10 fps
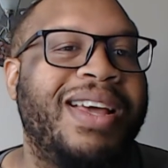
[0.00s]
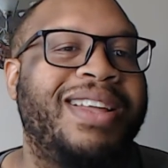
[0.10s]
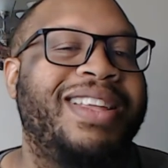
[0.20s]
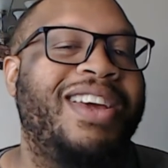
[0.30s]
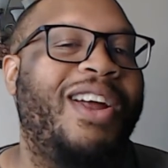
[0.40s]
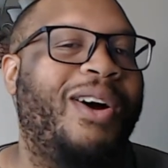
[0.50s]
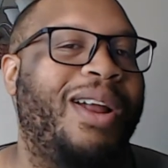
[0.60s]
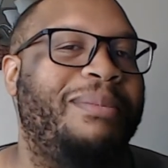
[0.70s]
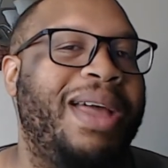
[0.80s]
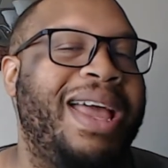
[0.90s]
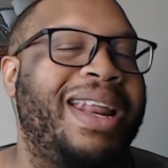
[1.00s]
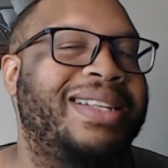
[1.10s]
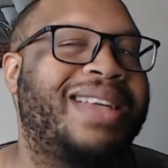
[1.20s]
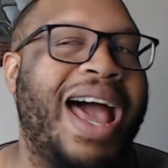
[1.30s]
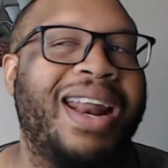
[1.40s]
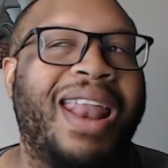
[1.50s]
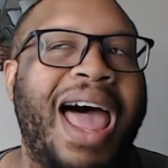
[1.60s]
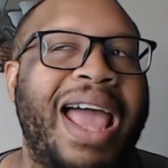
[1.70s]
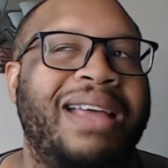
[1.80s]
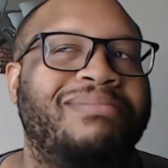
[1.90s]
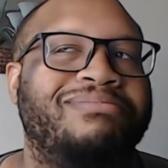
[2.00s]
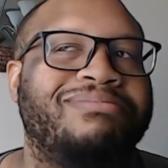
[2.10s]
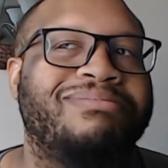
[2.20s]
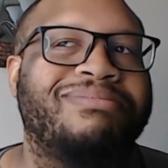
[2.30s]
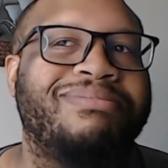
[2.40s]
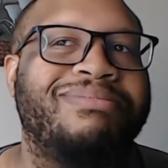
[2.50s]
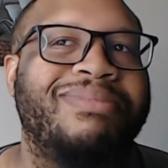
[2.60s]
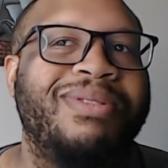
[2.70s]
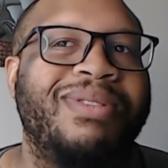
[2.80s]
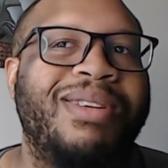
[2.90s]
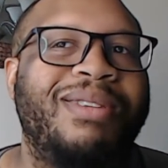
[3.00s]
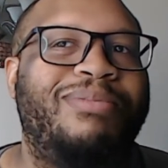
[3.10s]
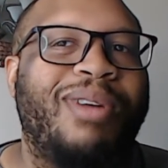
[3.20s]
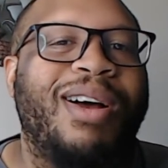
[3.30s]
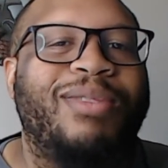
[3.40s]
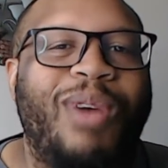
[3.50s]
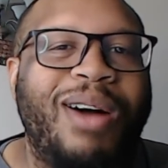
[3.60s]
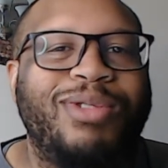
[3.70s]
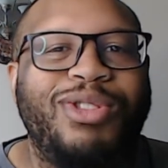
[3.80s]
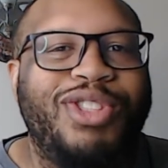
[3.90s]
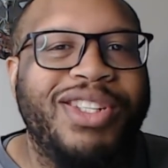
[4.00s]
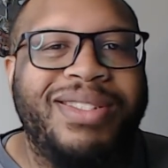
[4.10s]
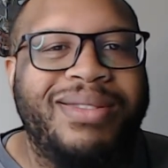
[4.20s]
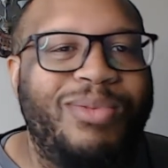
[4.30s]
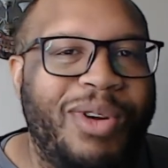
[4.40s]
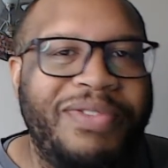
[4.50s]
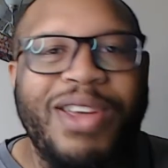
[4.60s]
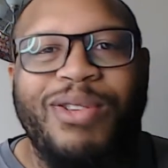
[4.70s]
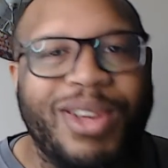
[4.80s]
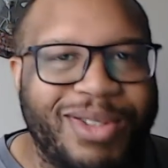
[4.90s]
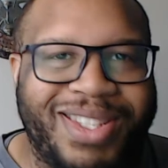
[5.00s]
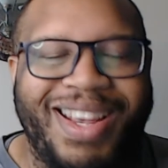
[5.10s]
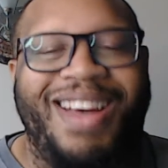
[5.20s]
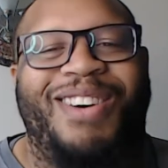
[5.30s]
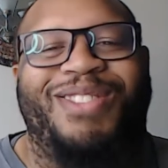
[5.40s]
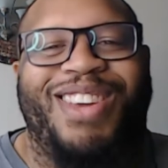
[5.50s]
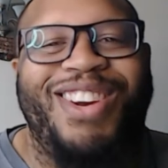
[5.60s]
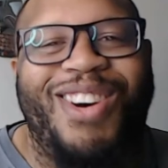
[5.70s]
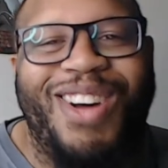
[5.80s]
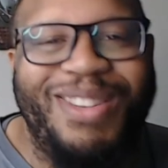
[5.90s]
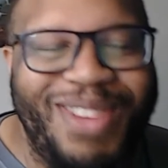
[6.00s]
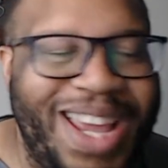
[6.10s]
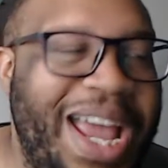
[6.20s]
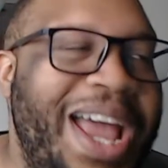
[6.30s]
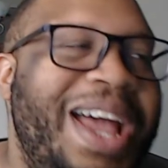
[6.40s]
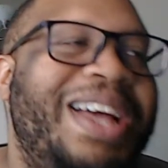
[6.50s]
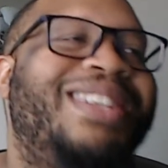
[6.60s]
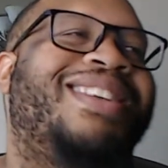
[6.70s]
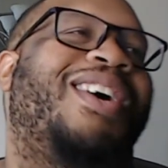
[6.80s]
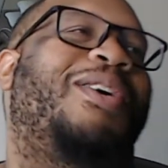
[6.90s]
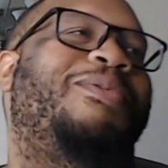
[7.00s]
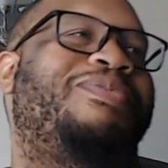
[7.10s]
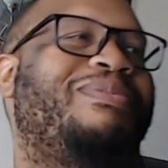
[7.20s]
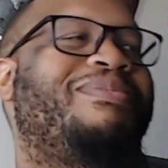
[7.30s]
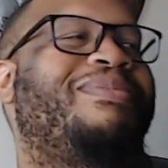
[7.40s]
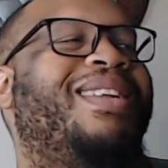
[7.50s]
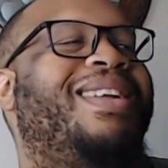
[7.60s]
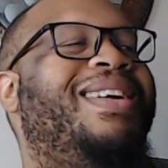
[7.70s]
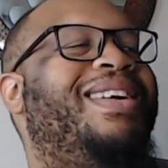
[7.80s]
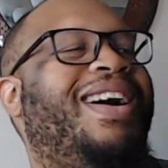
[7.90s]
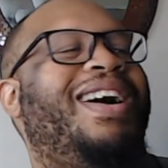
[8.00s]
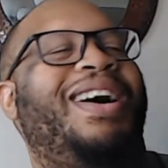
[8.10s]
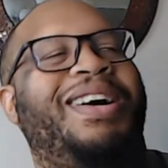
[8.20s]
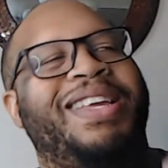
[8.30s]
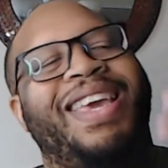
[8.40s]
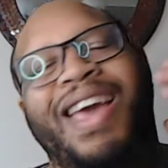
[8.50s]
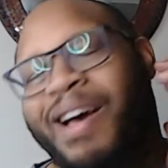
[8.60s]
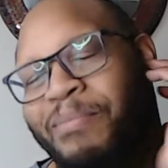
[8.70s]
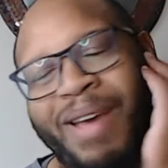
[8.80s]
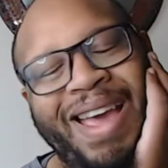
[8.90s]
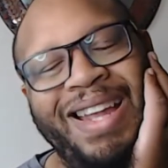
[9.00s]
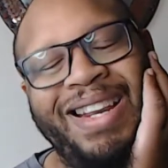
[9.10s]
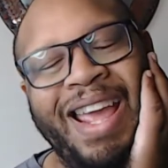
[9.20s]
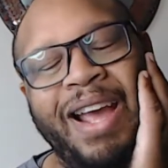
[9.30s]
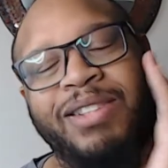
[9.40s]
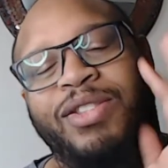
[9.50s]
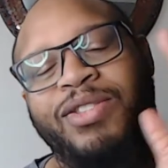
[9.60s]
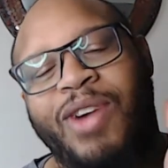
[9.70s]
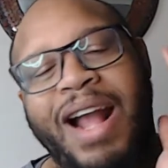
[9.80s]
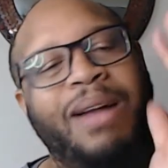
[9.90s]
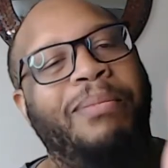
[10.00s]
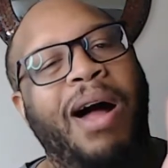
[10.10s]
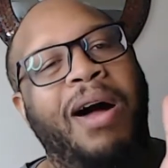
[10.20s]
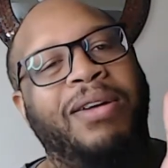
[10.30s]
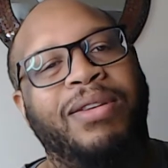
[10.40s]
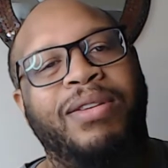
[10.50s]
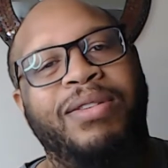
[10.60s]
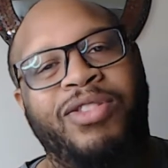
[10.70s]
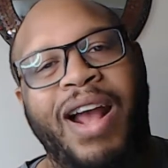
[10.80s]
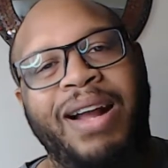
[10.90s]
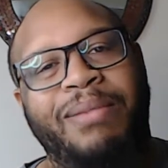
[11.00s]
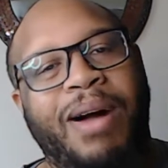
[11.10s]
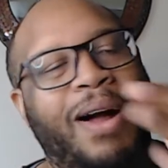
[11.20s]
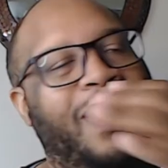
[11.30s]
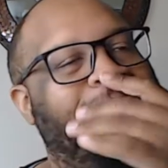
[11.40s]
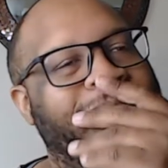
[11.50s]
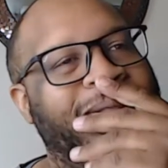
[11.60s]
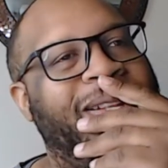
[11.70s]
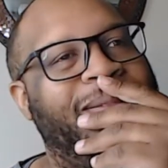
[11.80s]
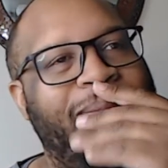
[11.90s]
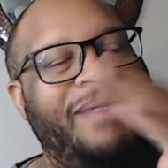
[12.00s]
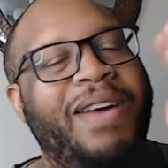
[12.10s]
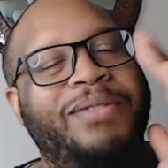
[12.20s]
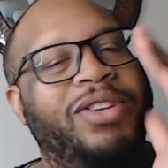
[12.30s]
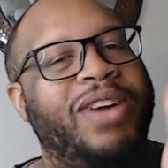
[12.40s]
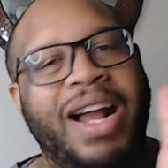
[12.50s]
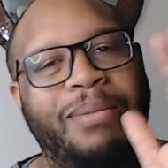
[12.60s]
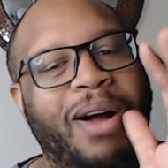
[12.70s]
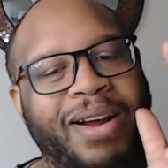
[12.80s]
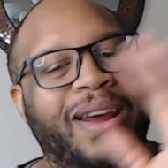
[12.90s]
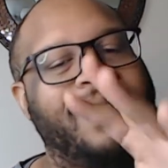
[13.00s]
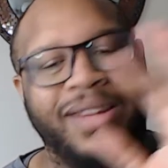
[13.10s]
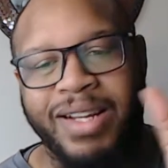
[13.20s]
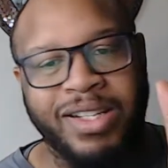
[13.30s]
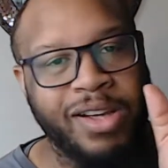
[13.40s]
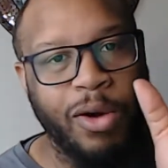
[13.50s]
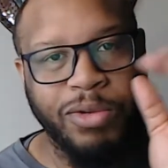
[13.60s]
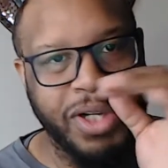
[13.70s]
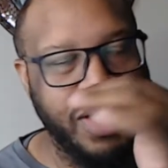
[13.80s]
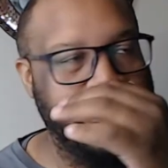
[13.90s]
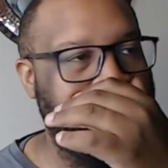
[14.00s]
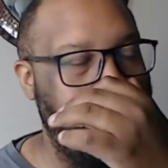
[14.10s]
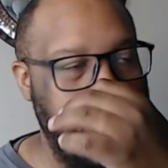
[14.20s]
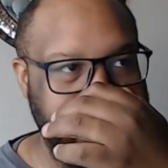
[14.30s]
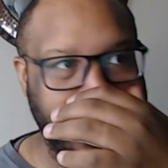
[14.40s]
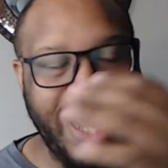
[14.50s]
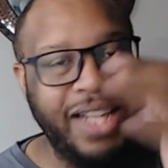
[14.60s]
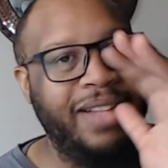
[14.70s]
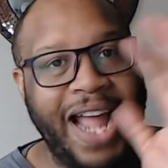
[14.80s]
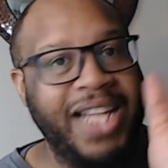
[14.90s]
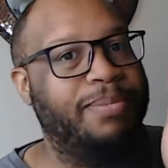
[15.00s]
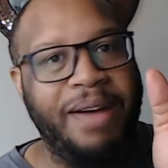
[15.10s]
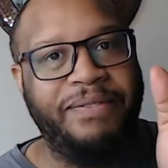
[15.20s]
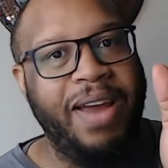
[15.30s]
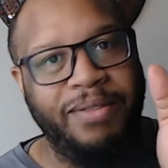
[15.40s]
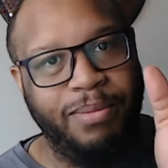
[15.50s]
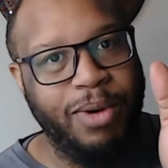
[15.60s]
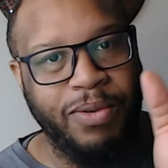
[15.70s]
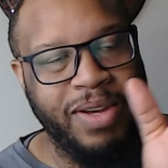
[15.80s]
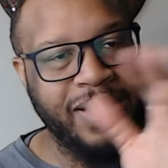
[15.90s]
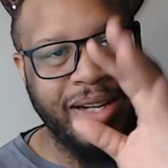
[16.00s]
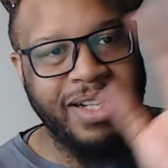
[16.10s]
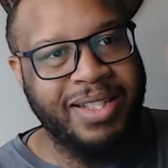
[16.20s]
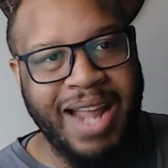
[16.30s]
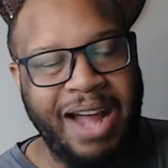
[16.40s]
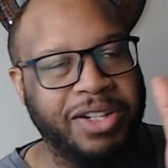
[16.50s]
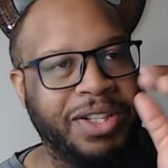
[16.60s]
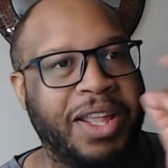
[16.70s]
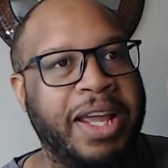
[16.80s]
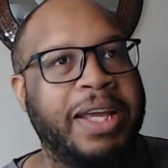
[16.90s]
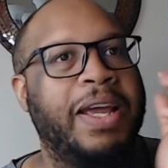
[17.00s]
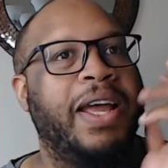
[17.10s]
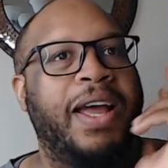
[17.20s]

You know what I mean? It's kind of like, bruh, why don't you just reveal yourself? you know what I mean? So, uh, yeah, man, yeah. Dragon Ball, Dragon Ball, my favorite Dragon Ball character is Gogeta. So that's that's my favorite movie. It's a nostalgia thing.